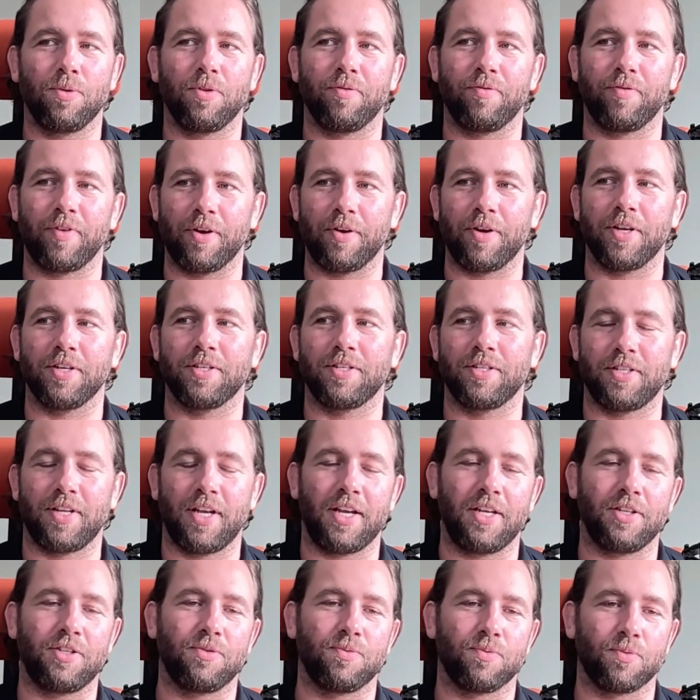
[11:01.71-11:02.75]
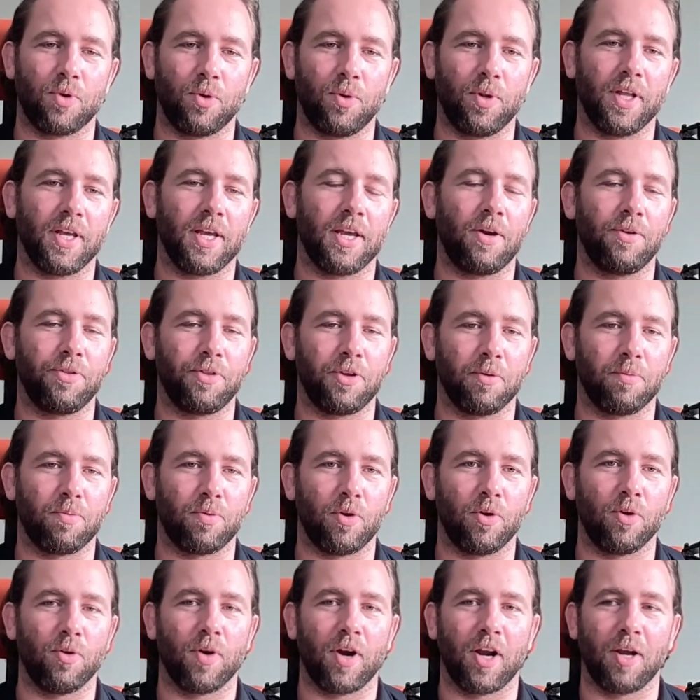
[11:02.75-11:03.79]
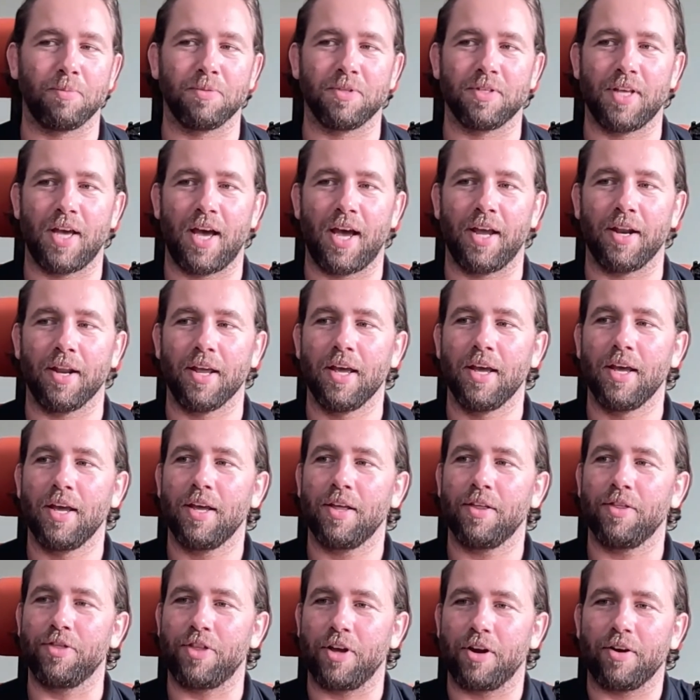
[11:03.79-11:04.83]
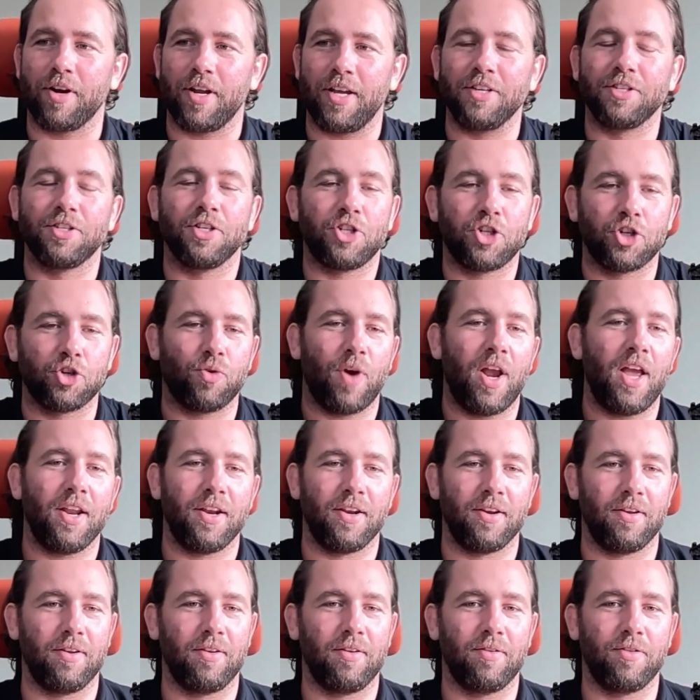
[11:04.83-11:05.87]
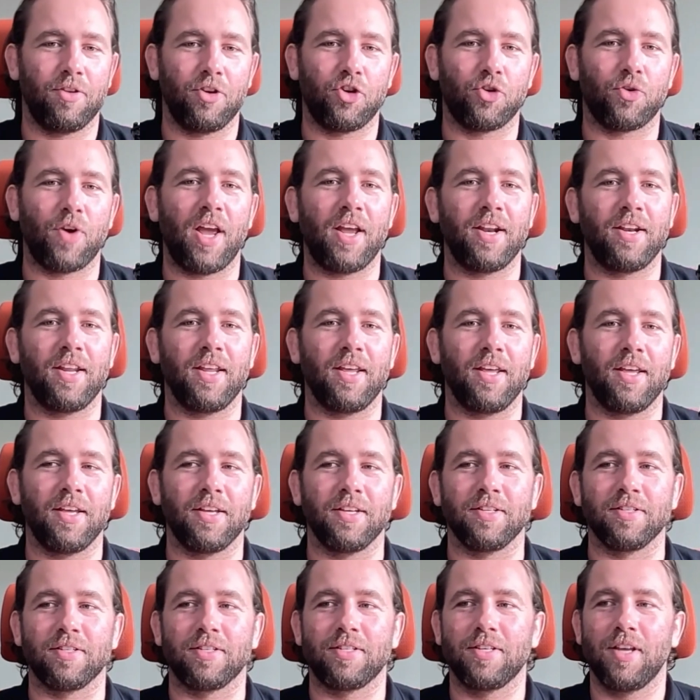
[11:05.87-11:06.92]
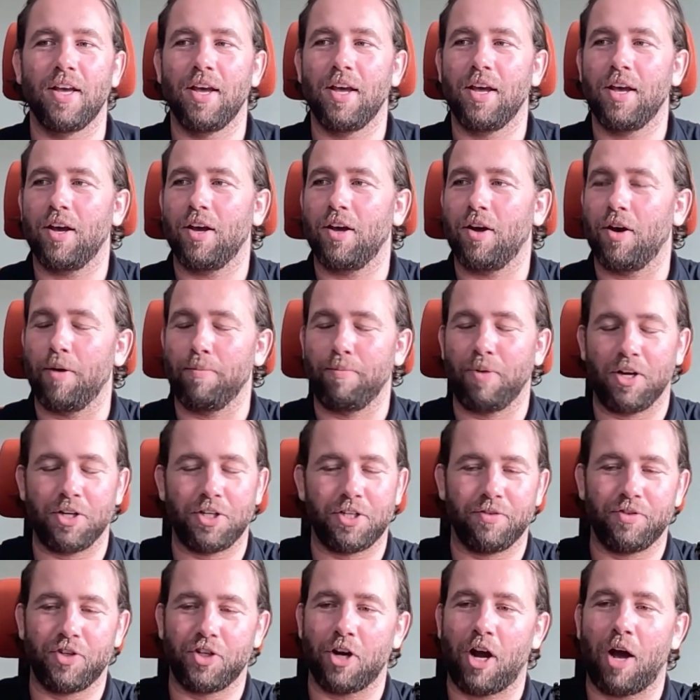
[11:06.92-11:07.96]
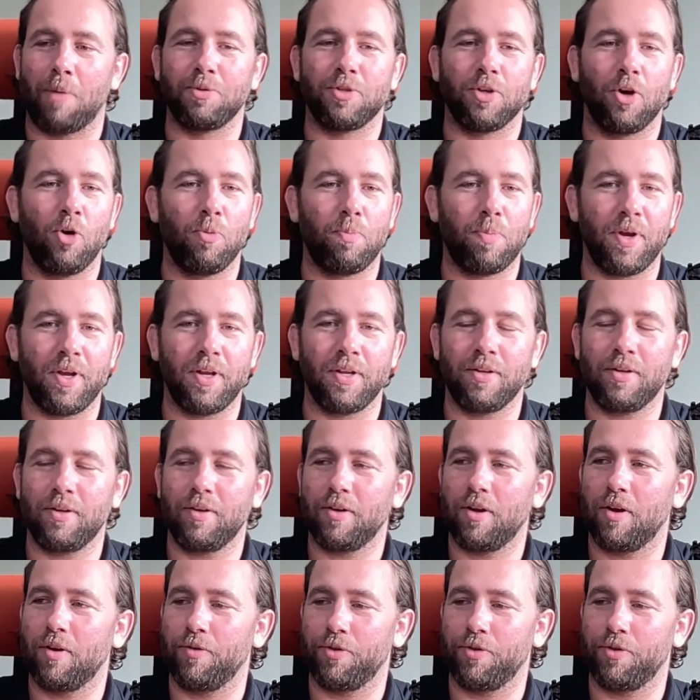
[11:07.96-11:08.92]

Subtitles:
the various states rolling out their programs that there is a trend. The trend is a bunch of shops open.